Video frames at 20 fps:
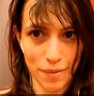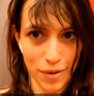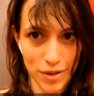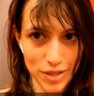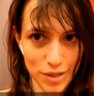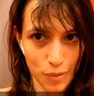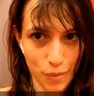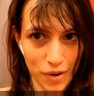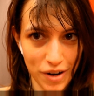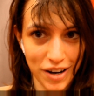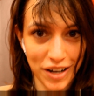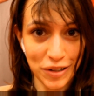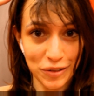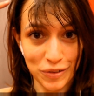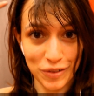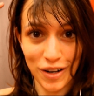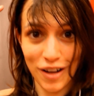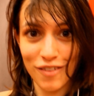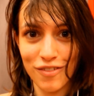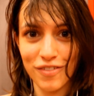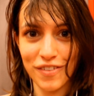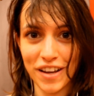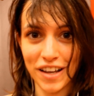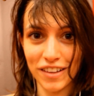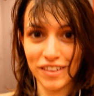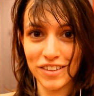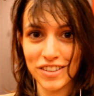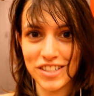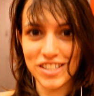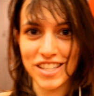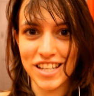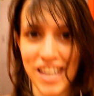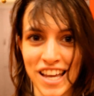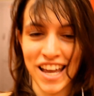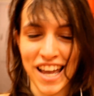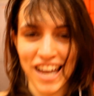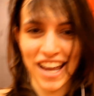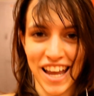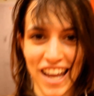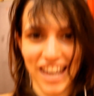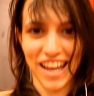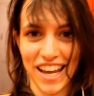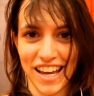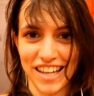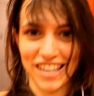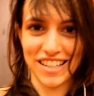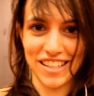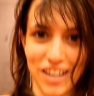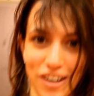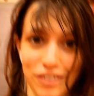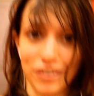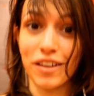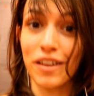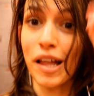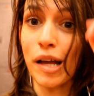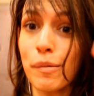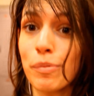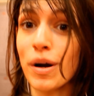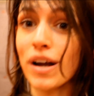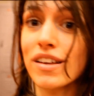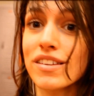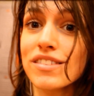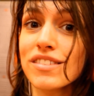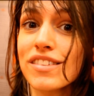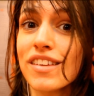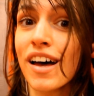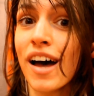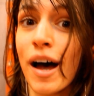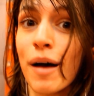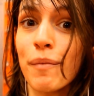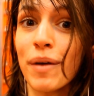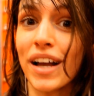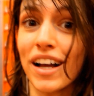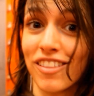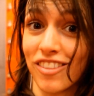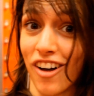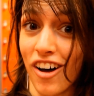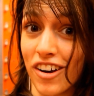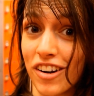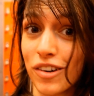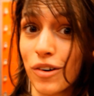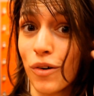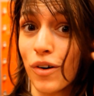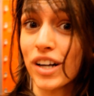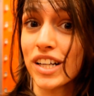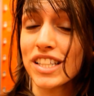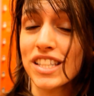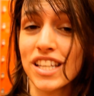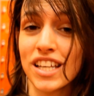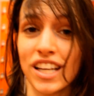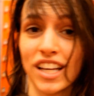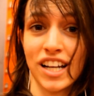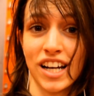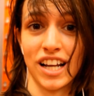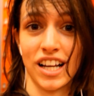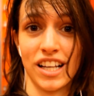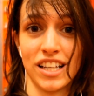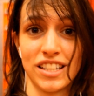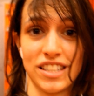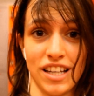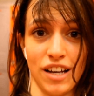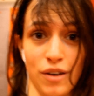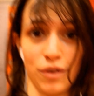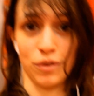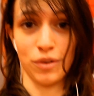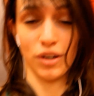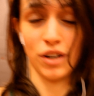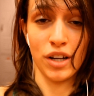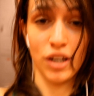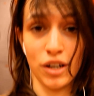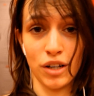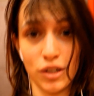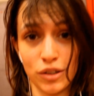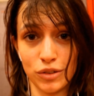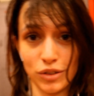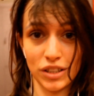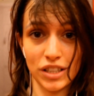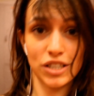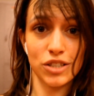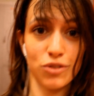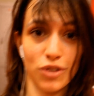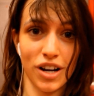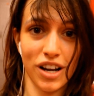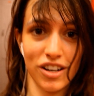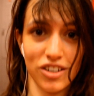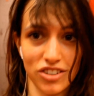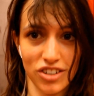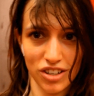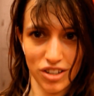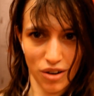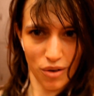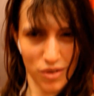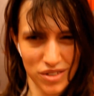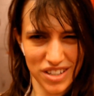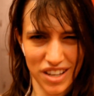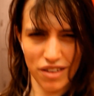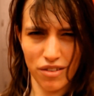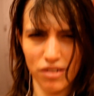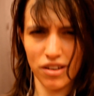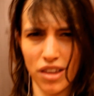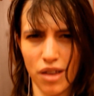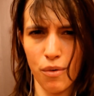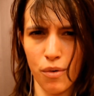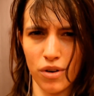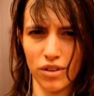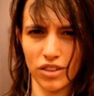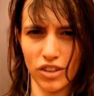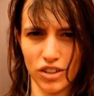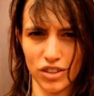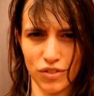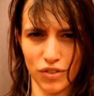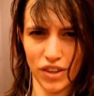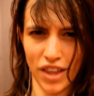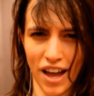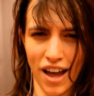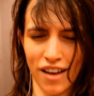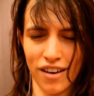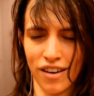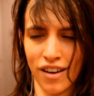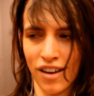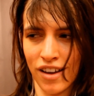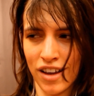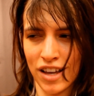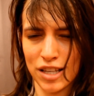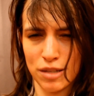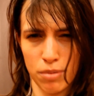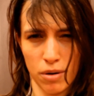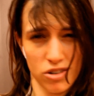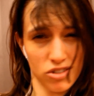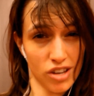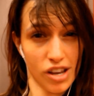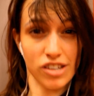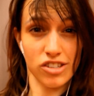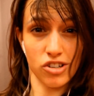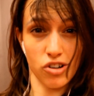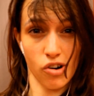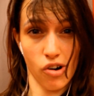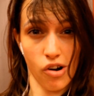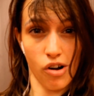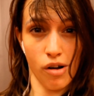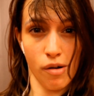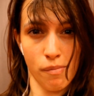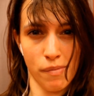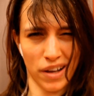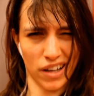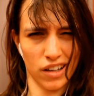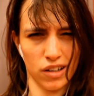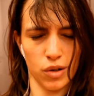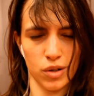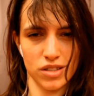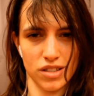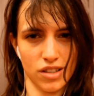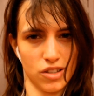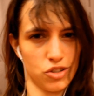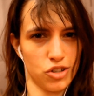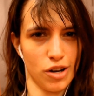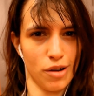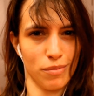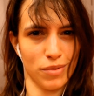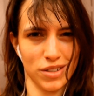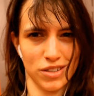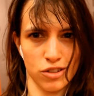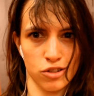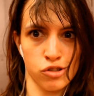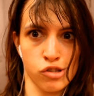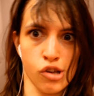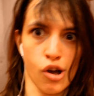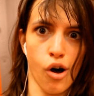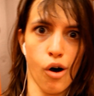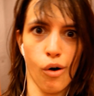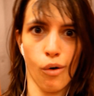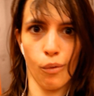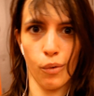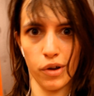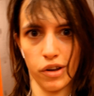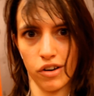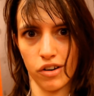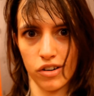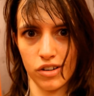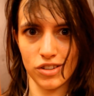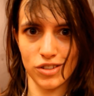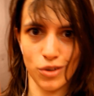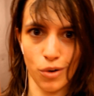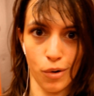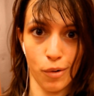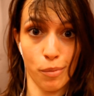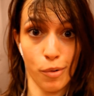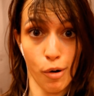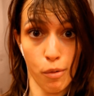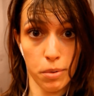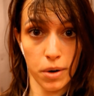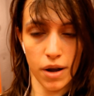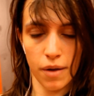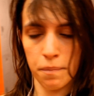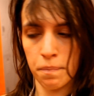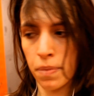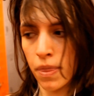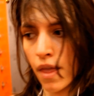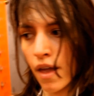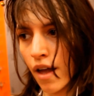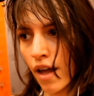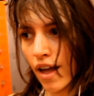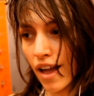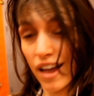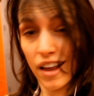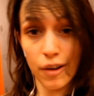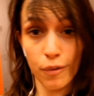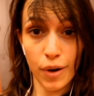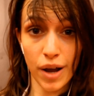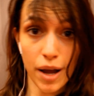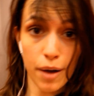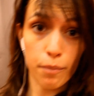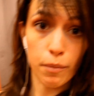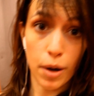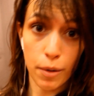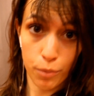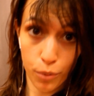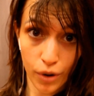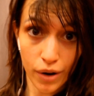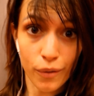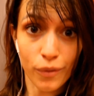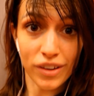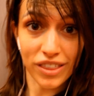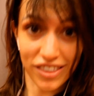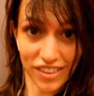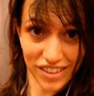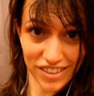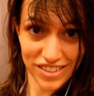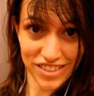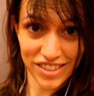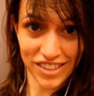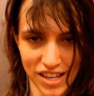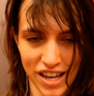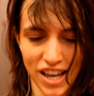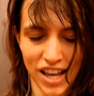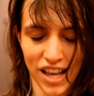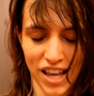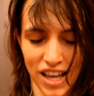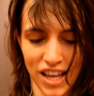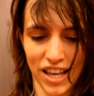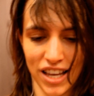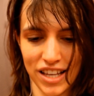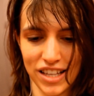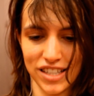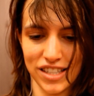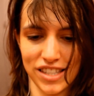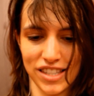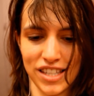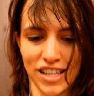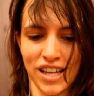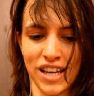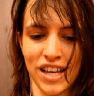I'm also wearing Rudolph antlers, and on the leg press I make a lot of noise and I sound really strange, and you always get really weird looks for that, especially as a girl making noise in the gym because it's so weird and so inappropriate. Anyway, my point with this is